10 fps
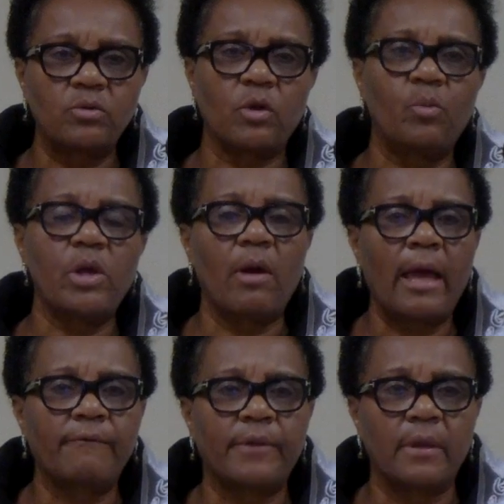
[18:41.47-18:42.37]
So we're going to
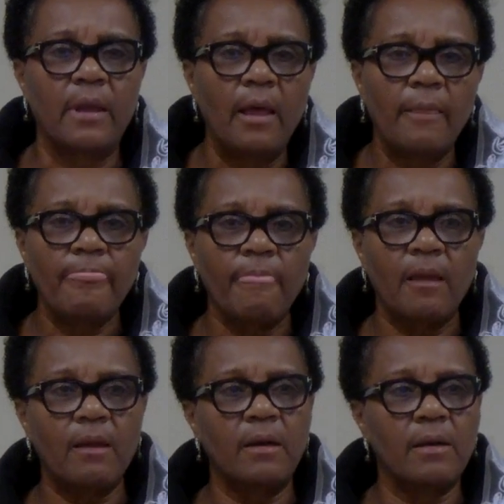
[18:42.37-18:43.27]
have to
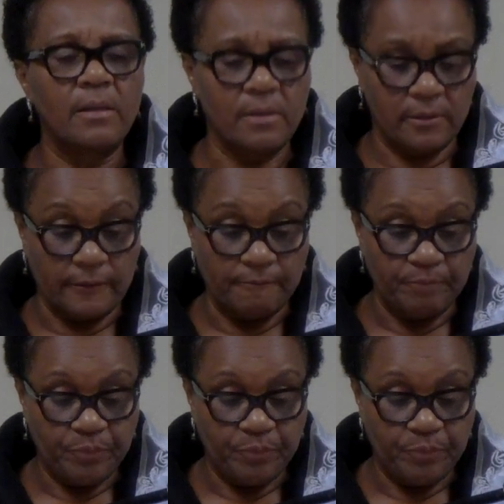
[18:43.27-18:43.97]
uh, uh,